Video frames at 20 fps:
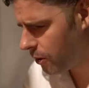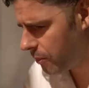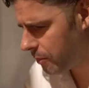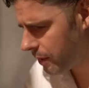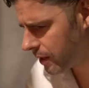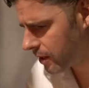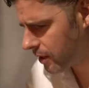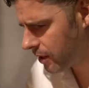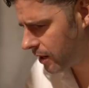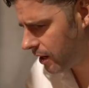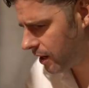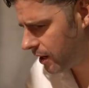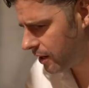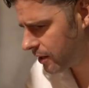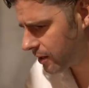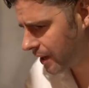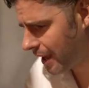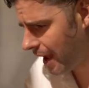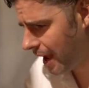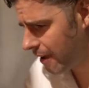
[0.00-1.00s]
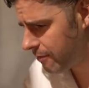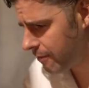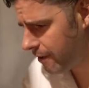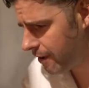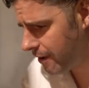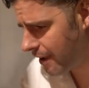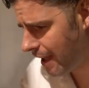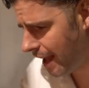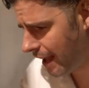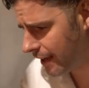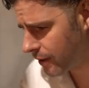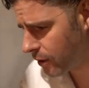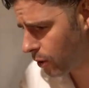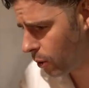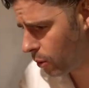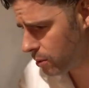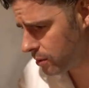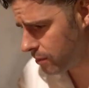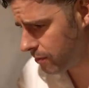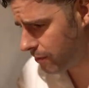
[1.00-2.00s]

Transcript: Oh my god, caviar and gold